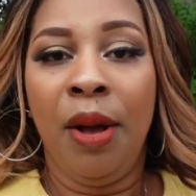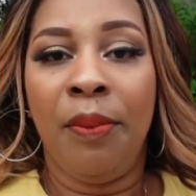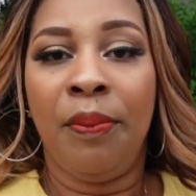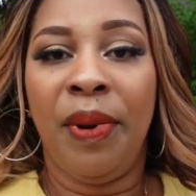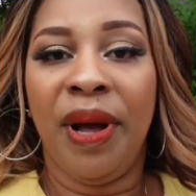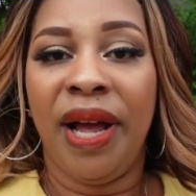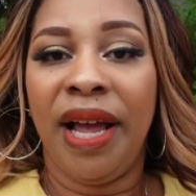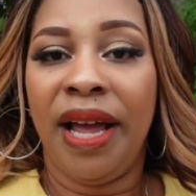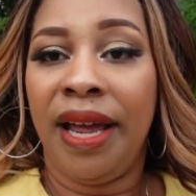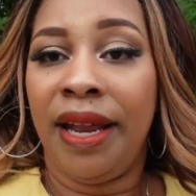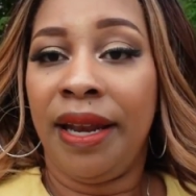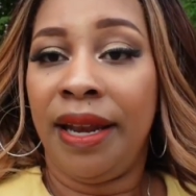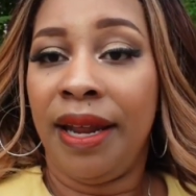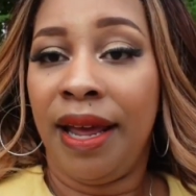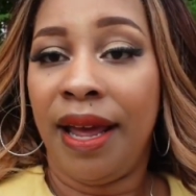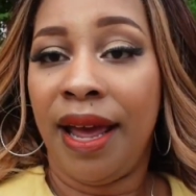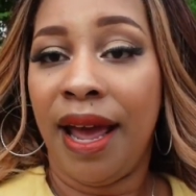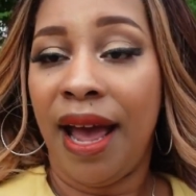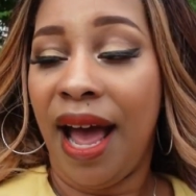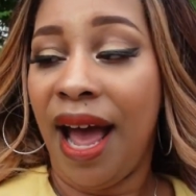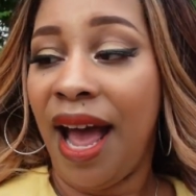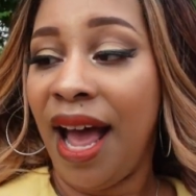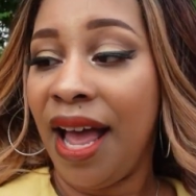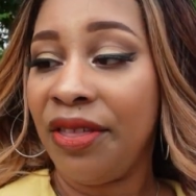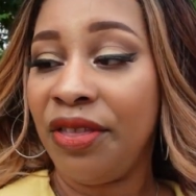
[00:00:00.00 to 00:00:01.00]
But
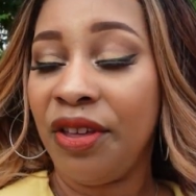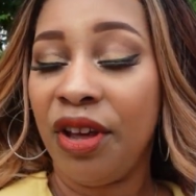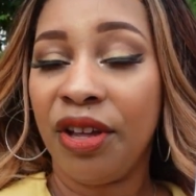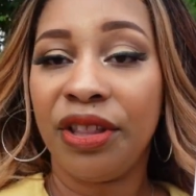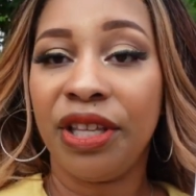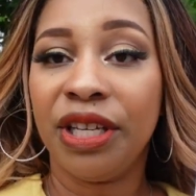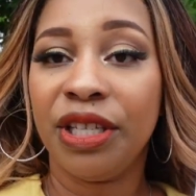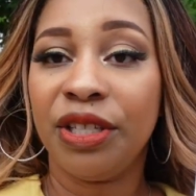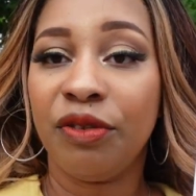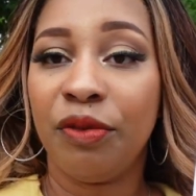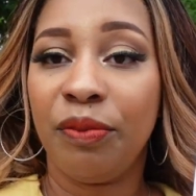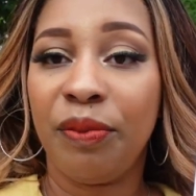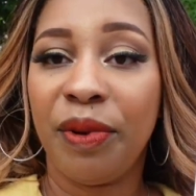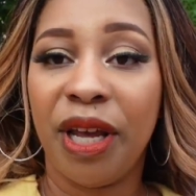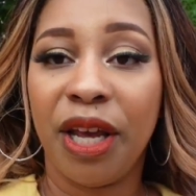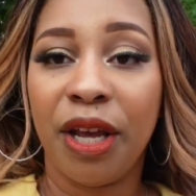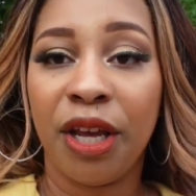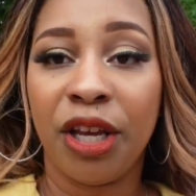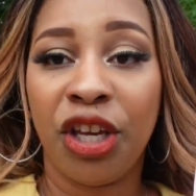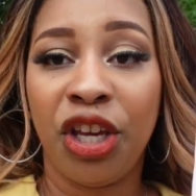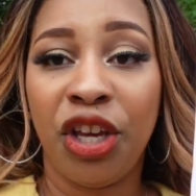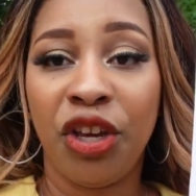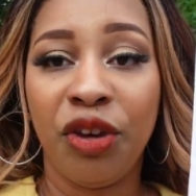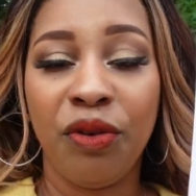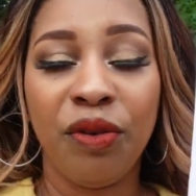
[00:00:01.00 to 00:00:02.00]
I thought this would be a
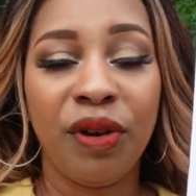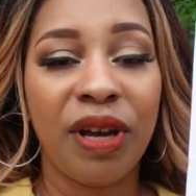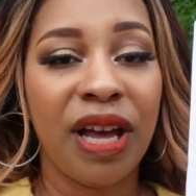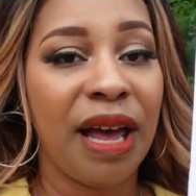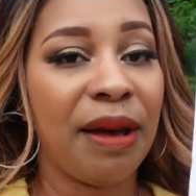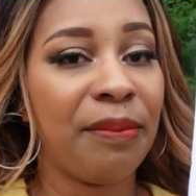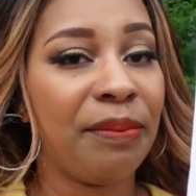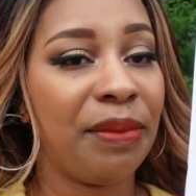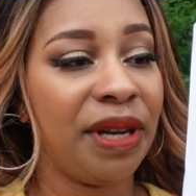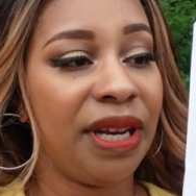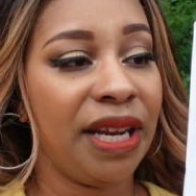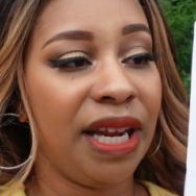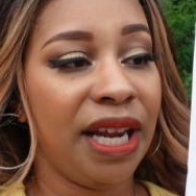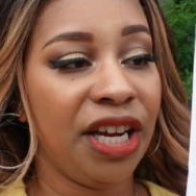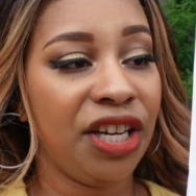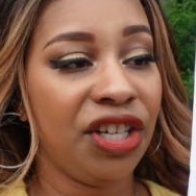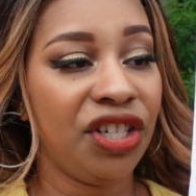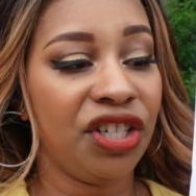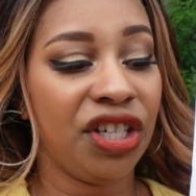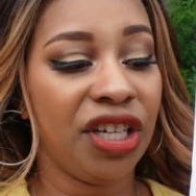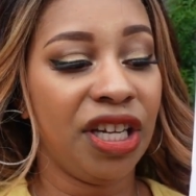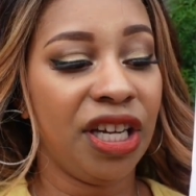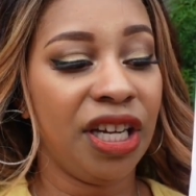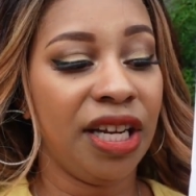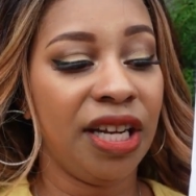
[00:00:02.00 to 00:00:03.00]
cute
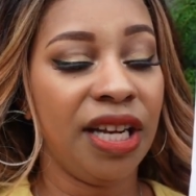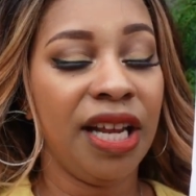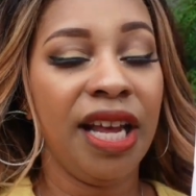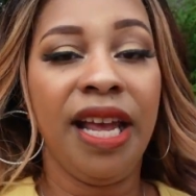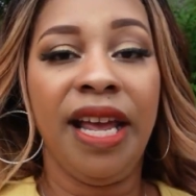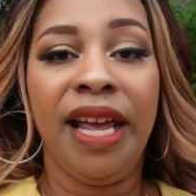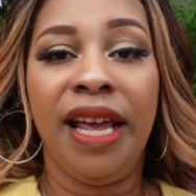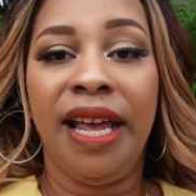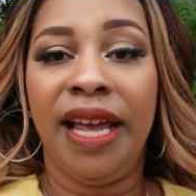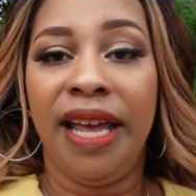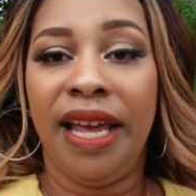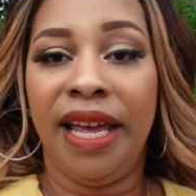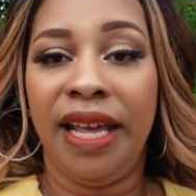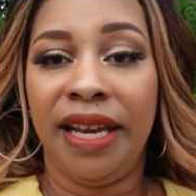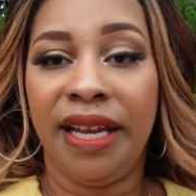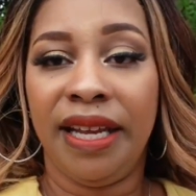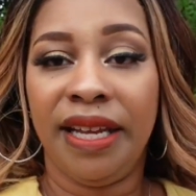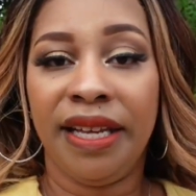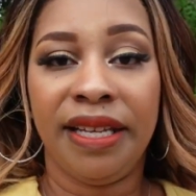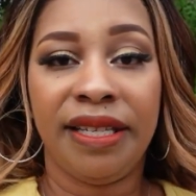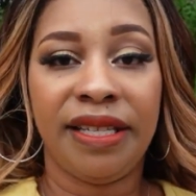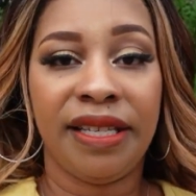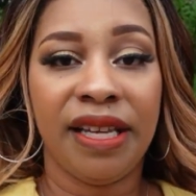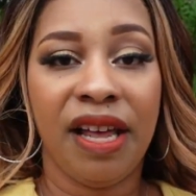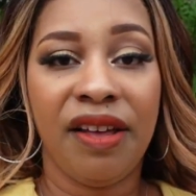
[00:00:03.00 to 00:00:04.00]
combination. It
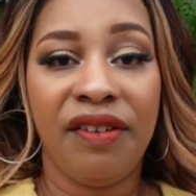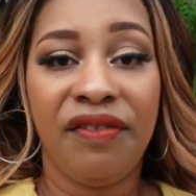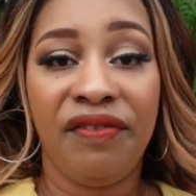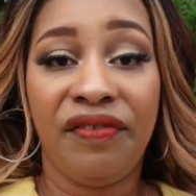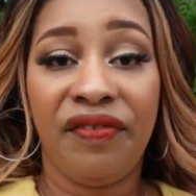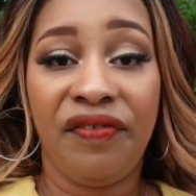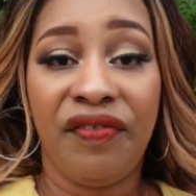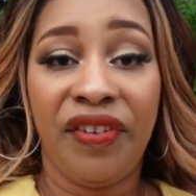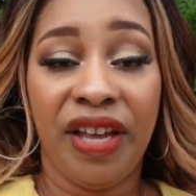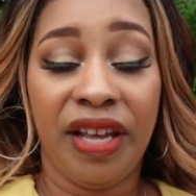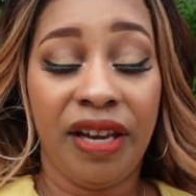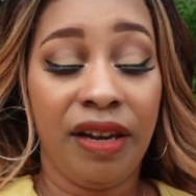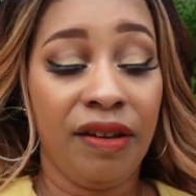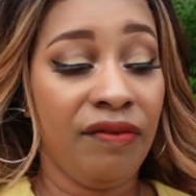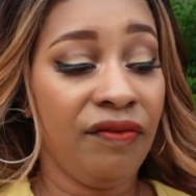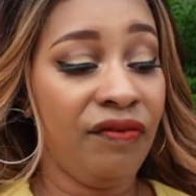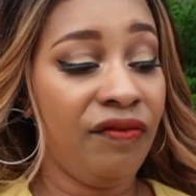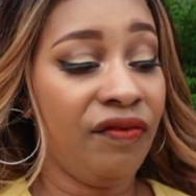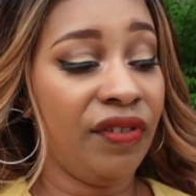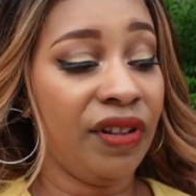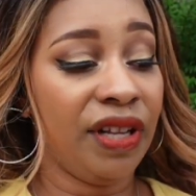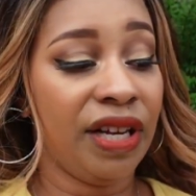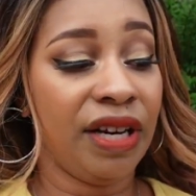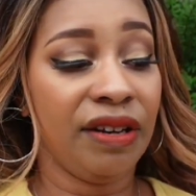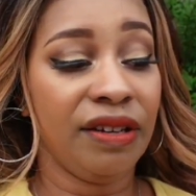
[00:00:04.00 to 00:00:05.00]
is a fit and
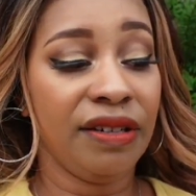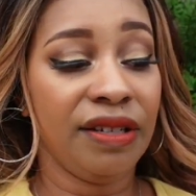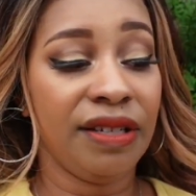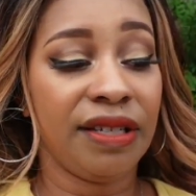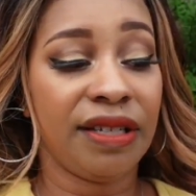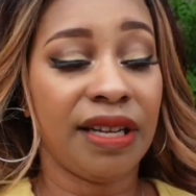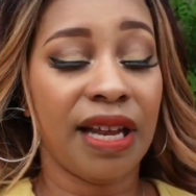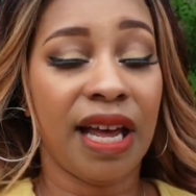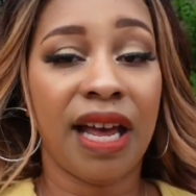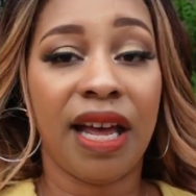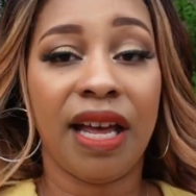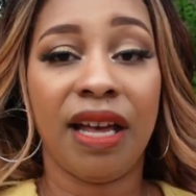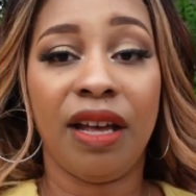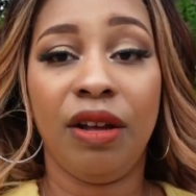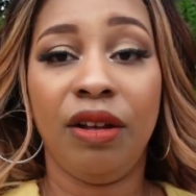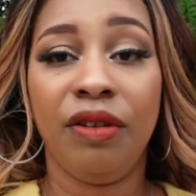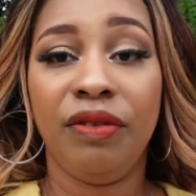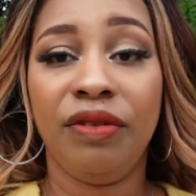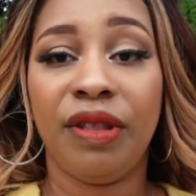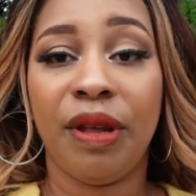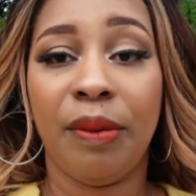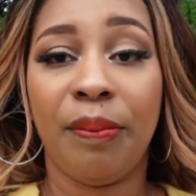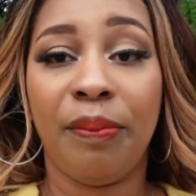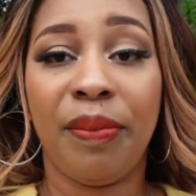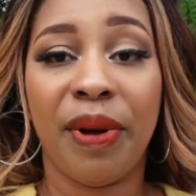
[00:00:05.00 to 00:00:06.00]
flare style.
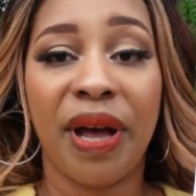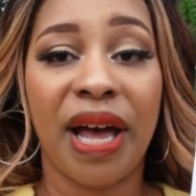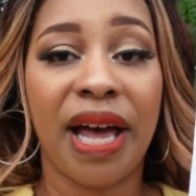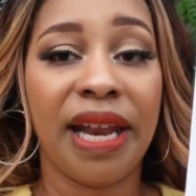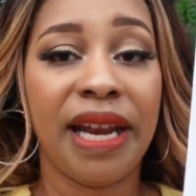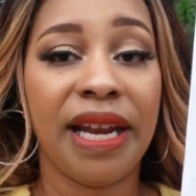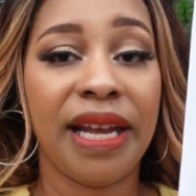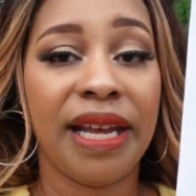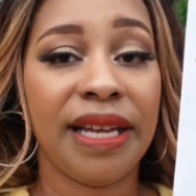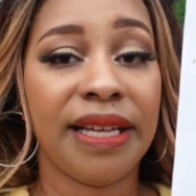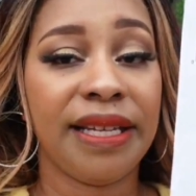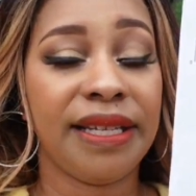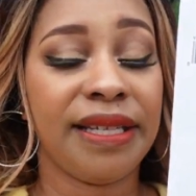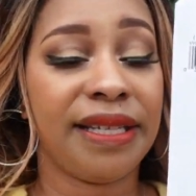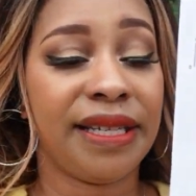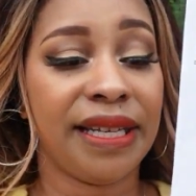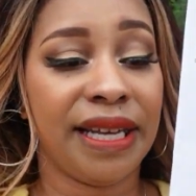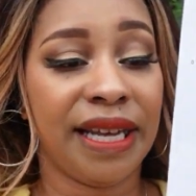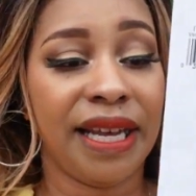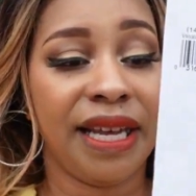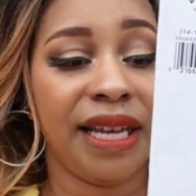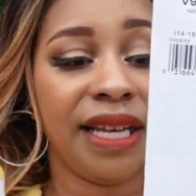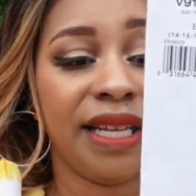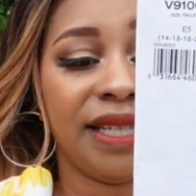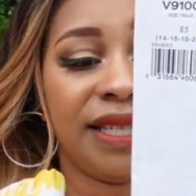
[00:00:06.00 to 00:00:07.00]
The bodice
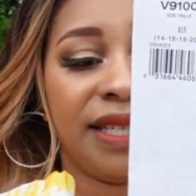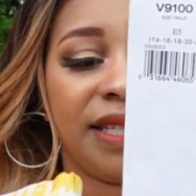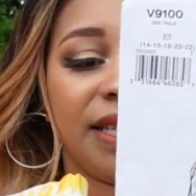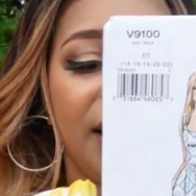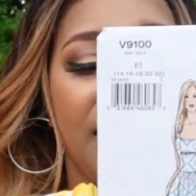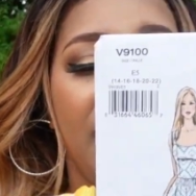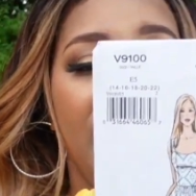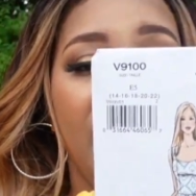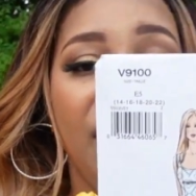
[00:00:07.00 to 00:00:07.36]
is